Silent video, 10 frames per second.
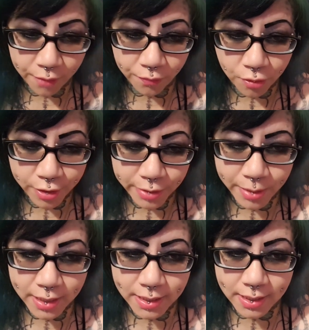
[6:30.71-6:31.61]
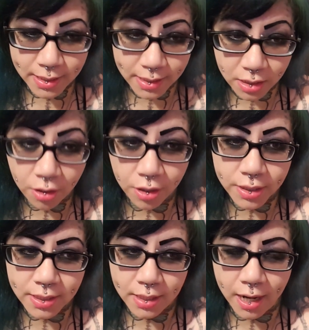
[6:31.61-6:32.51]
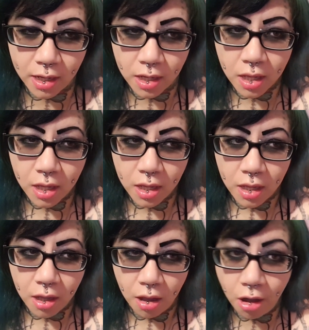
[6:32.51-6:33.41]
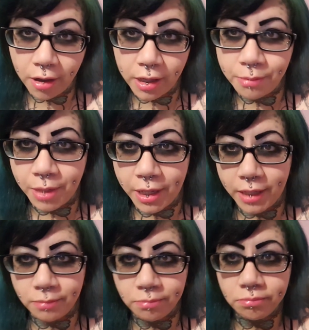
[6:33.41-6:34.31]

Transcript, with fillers: of course, because it starts like on my